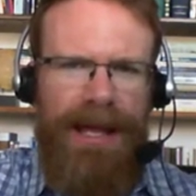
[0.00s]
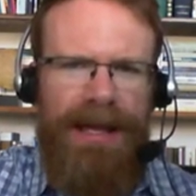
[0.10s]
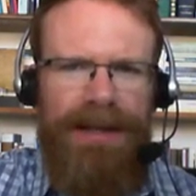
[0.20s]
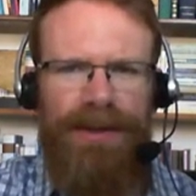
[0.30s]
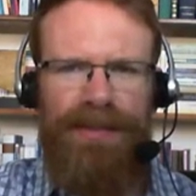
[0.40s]

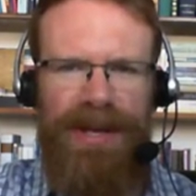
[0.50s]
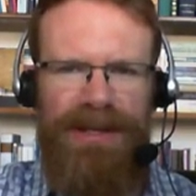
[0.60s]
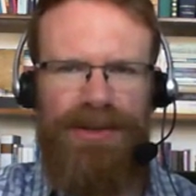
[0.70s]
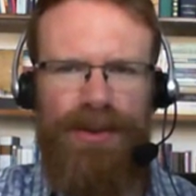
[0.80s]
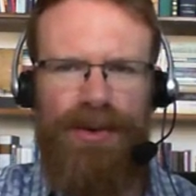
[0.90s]
In the
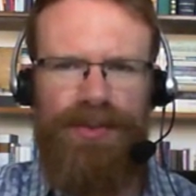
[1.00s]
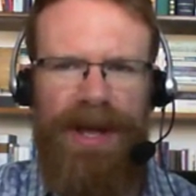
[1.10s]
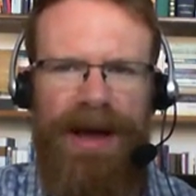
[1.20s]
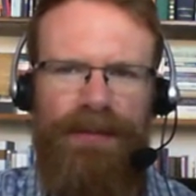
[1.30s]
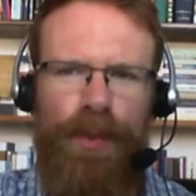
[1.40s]
P source,
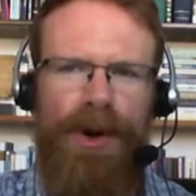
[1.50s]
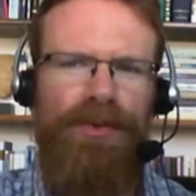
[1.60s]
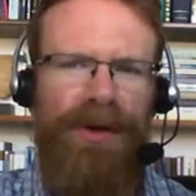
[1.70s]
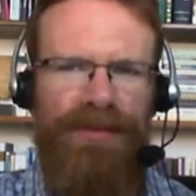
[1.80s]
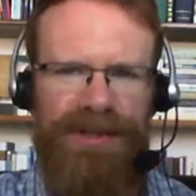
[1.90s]
we have one
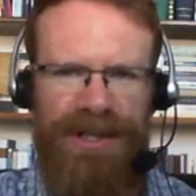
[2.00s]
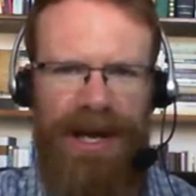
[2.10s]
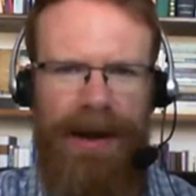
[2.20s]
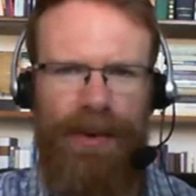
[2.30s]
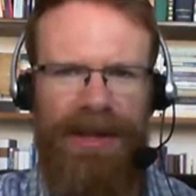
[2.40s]
reference to
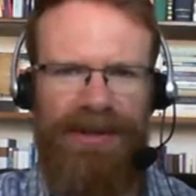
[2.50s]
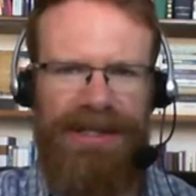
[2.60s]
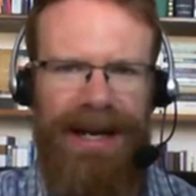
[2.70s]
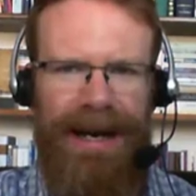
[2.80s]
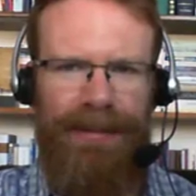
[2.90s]
Yahweh at the
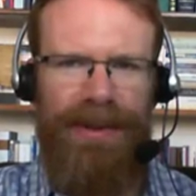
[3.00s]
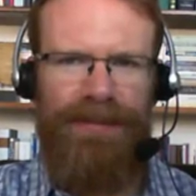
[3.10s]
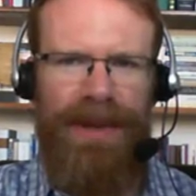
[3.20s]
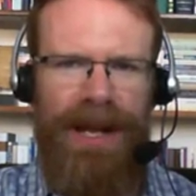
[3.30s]
top.